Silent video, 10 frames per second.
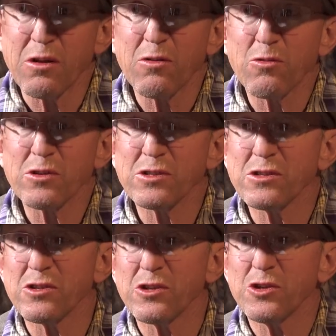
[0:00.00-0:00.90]

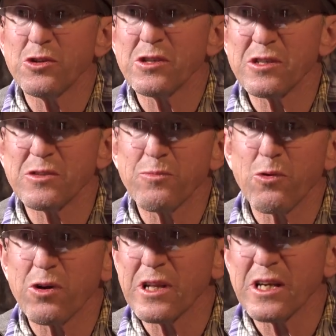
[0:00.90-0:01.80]
horses, or you do just
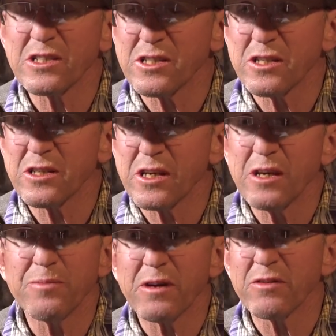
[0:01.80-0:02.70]
more or less just
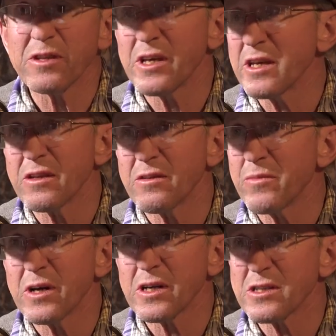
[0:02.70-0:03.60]
keep everything that
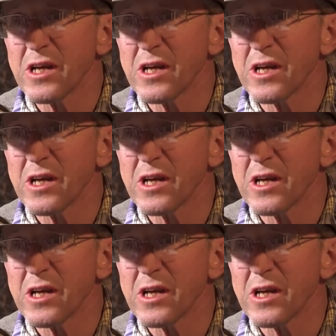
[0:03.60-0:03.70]
bucks?